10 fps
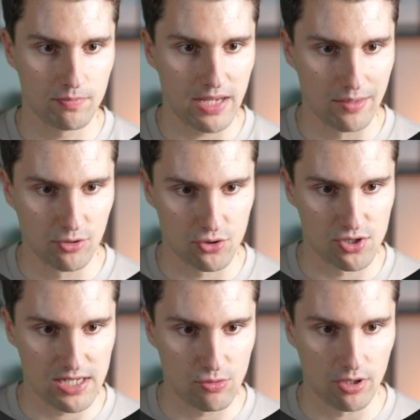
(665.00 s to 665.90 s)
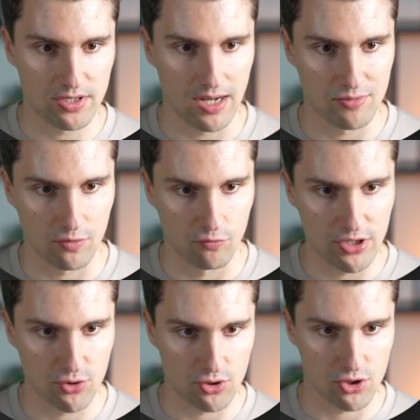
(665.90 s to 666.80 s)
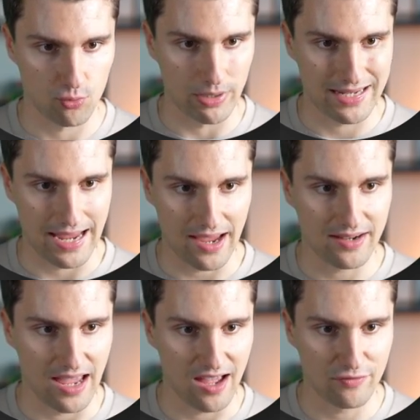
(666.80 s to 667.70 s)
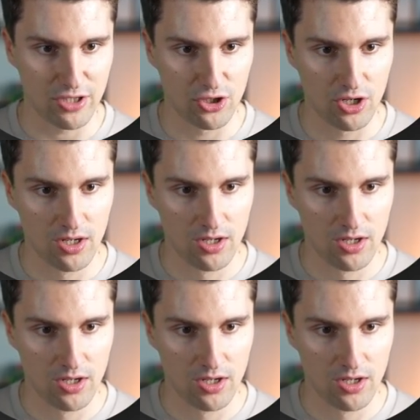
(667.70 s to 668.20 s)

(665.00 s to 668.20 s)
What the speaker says: be able to see what types of resources we can have here.